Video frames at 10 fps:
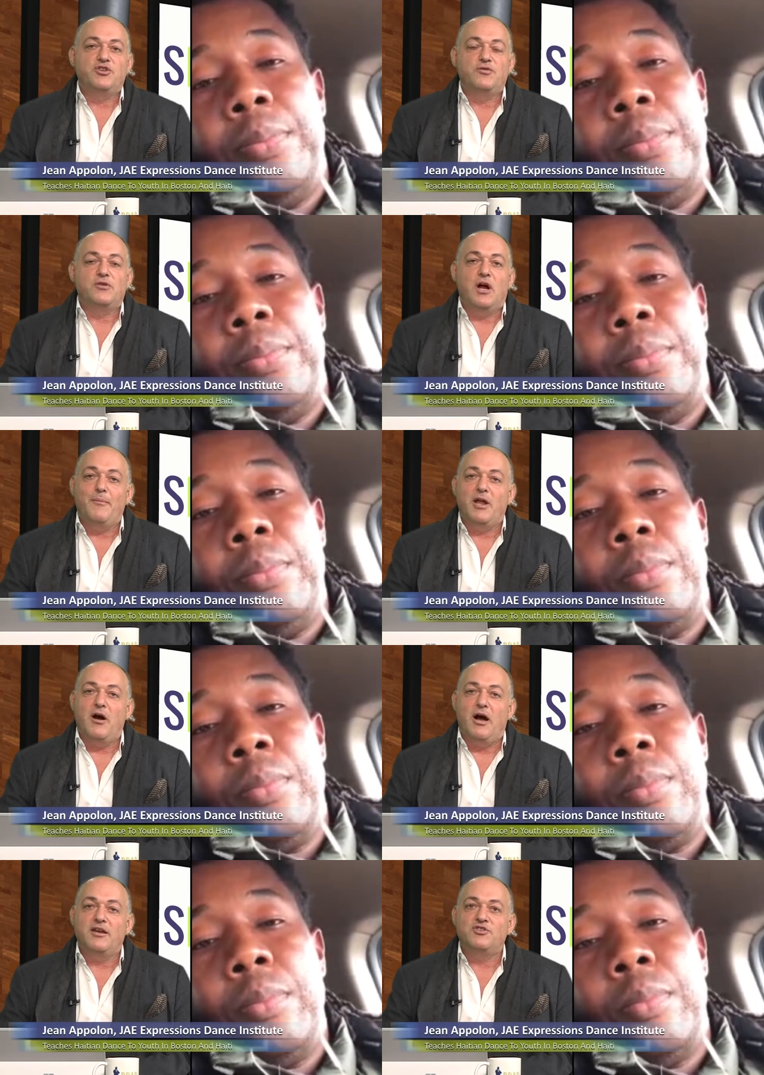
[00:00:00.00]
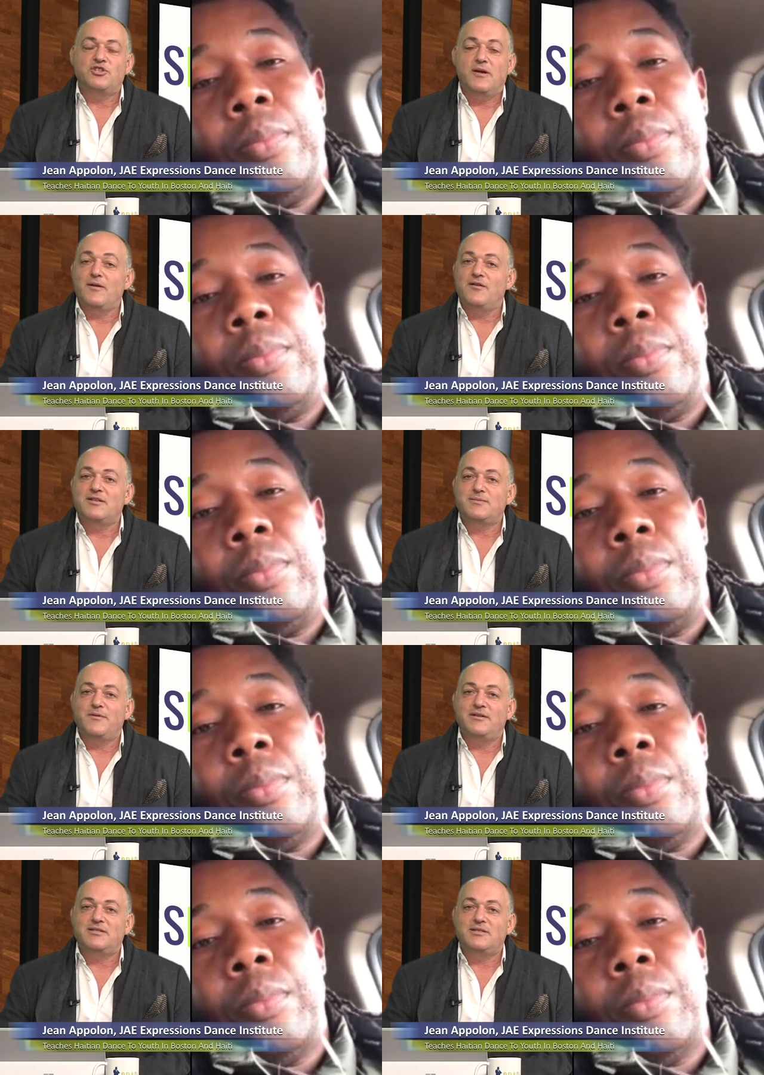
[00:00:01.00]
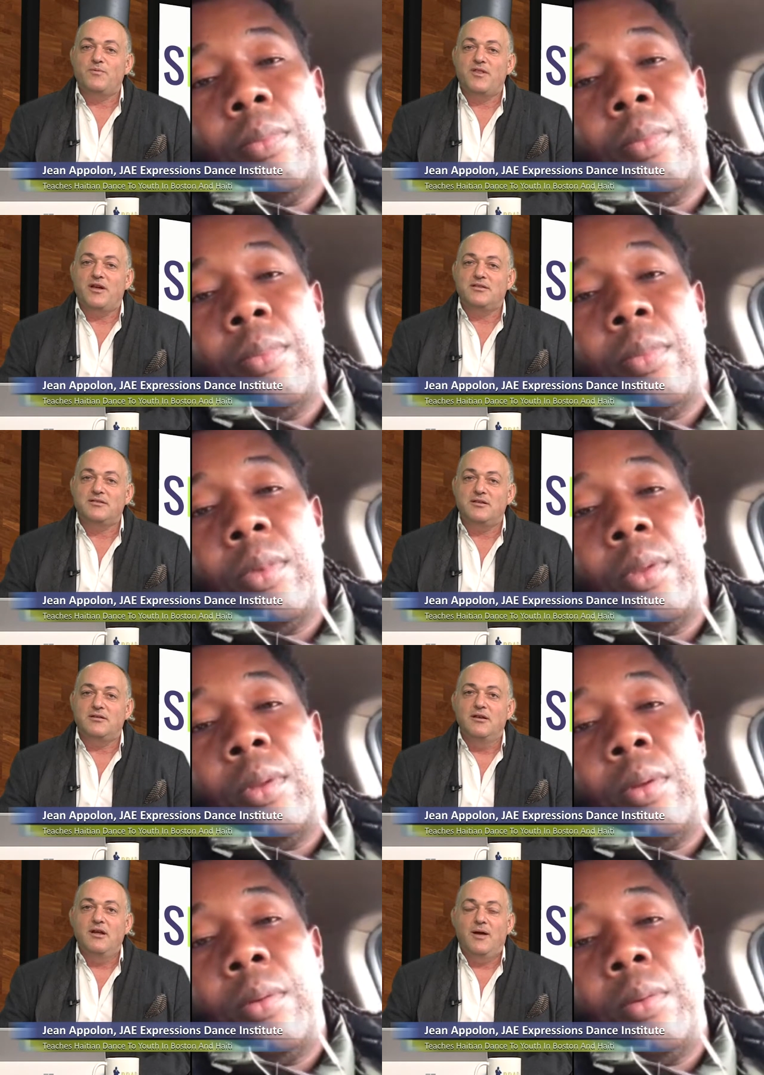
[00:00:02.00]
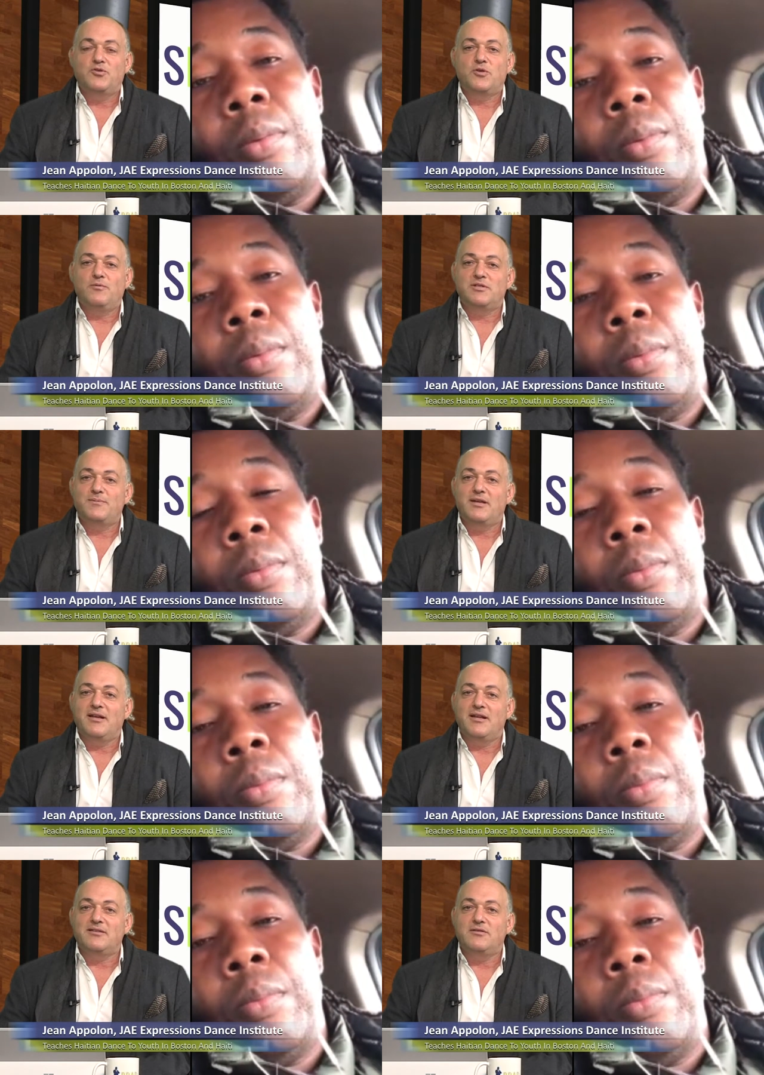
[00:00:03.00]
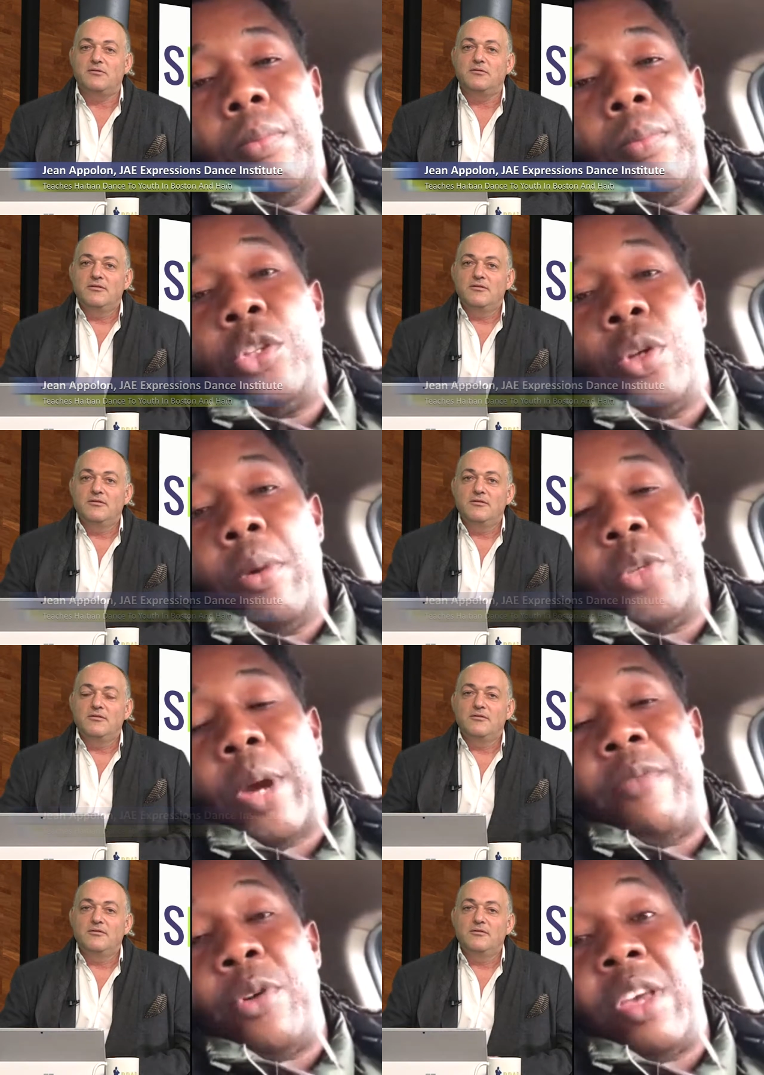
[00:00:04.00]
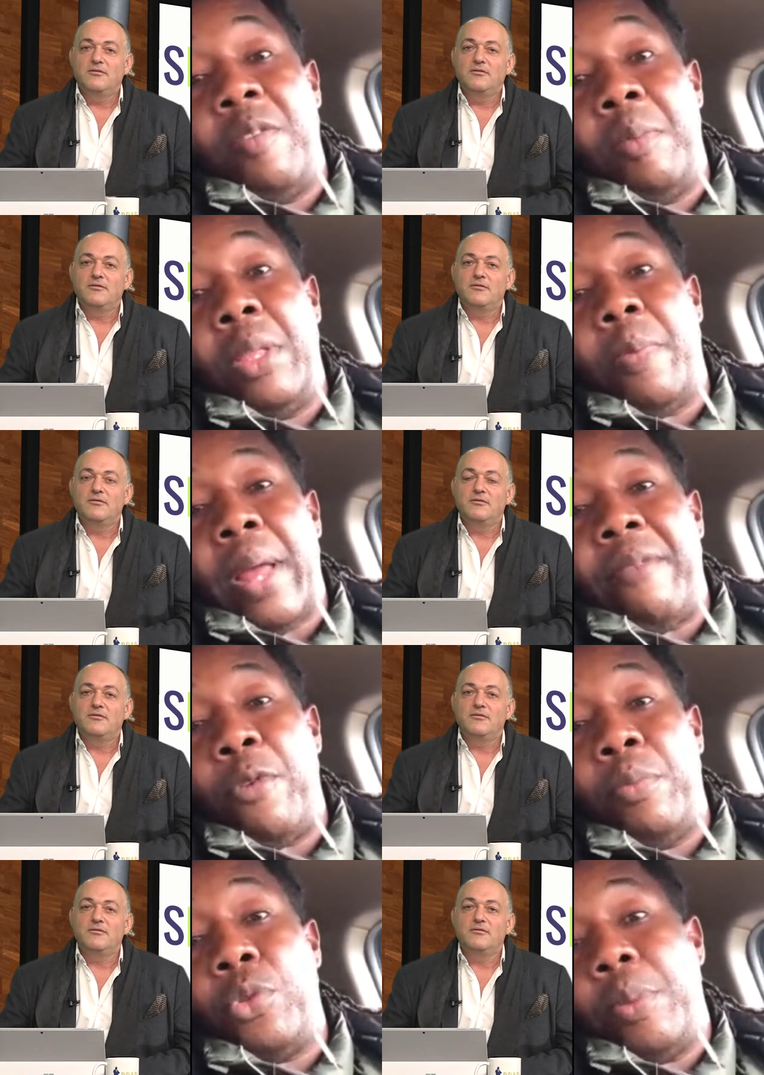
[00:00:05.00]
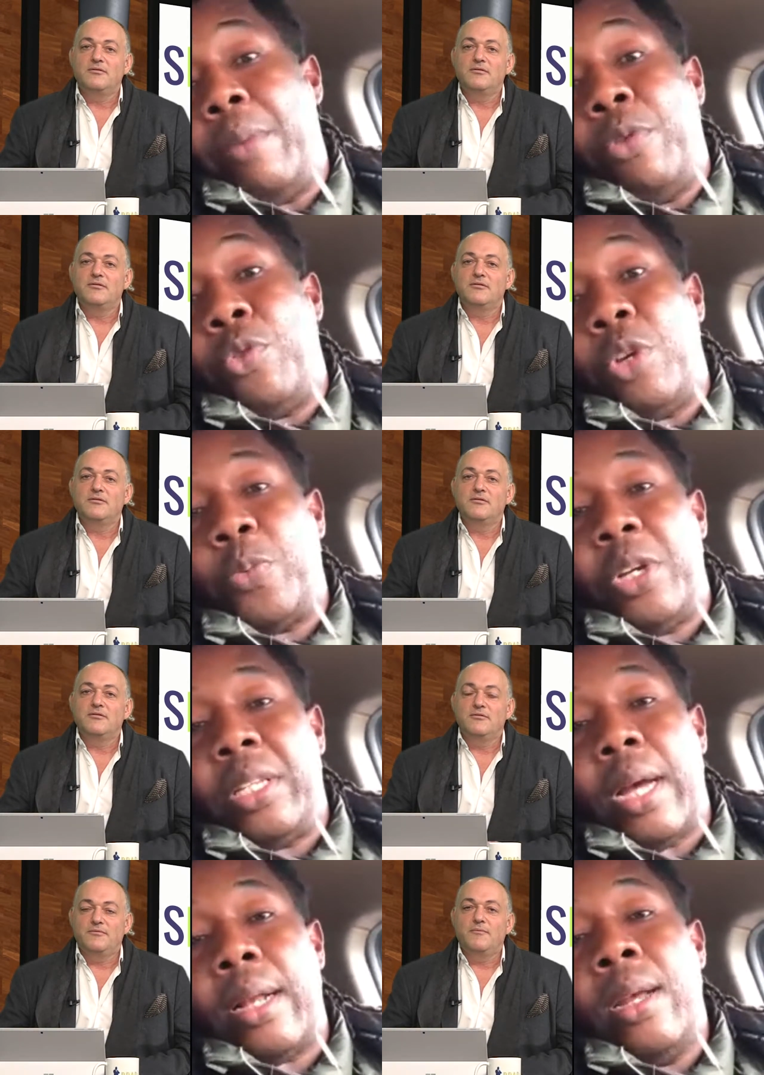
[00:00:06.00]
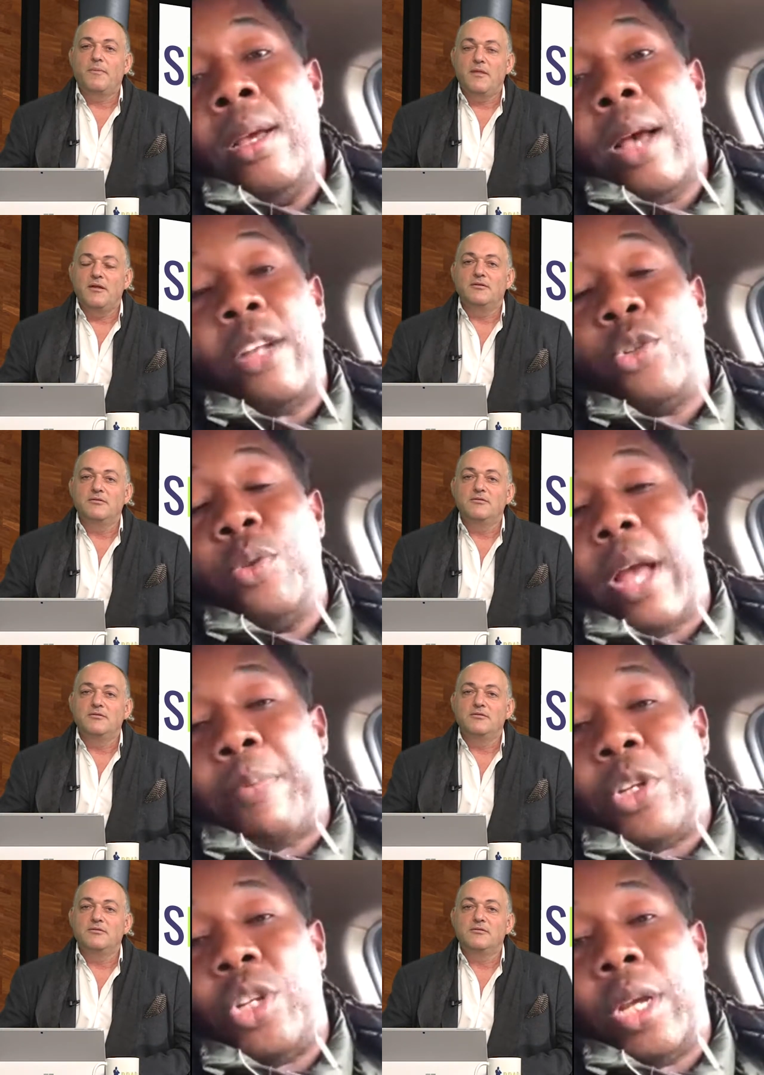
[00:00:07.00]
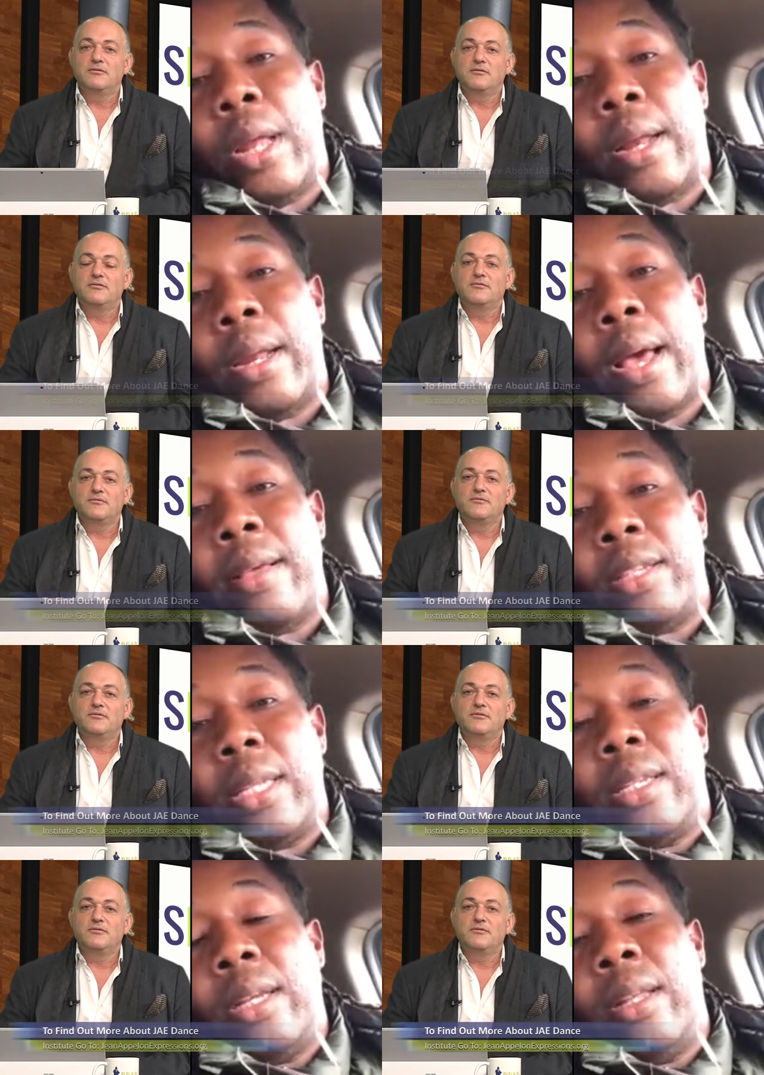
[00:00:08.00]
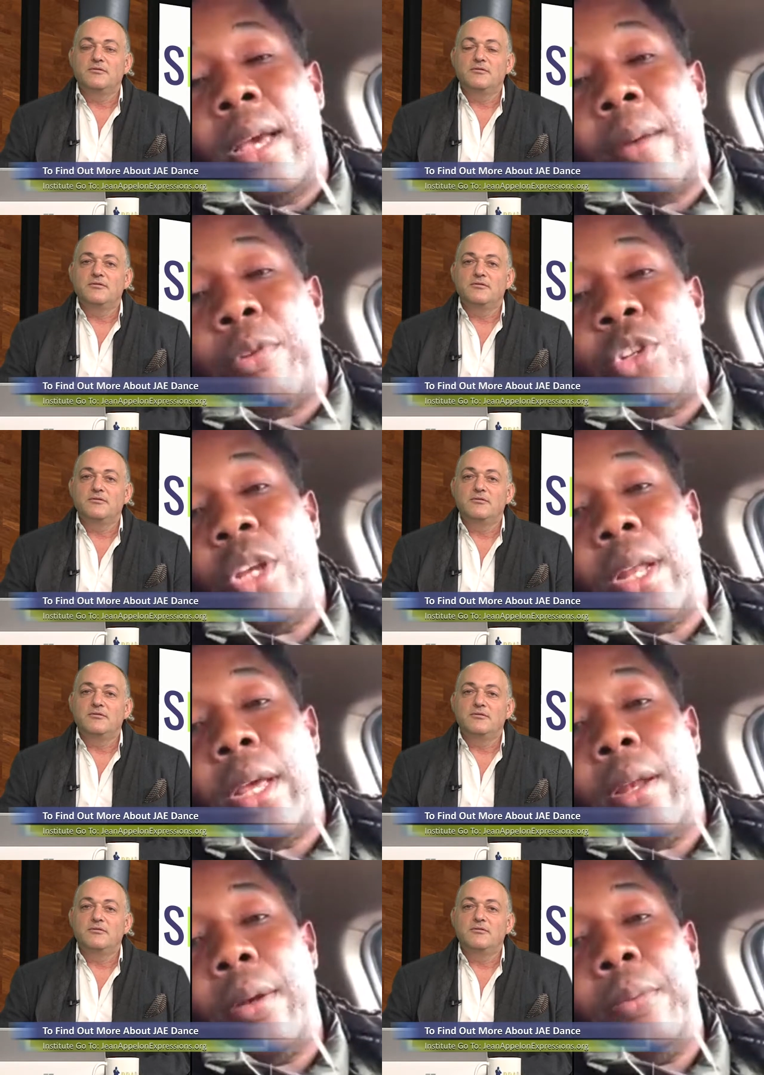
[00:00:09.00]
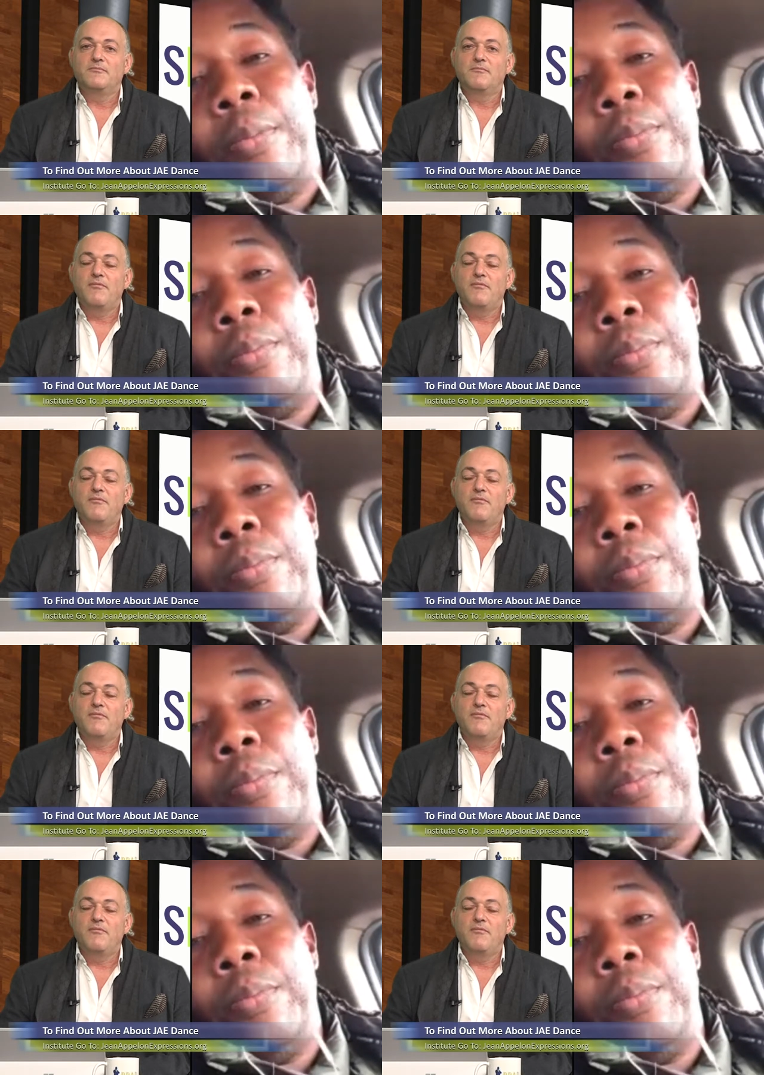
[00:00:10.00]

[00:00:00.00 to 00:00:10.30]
Speaker 1: you coming on and sharing your experiences with us. And I'm sure we'll speak again soon.
Speaker 2: Thank you so much, Brad, for giving me the platform to be able to express
Speaker 1: that. Yeah.
Speaker 2: I truly appreciate that, and I sincerely appreciate
Speaker 1: it.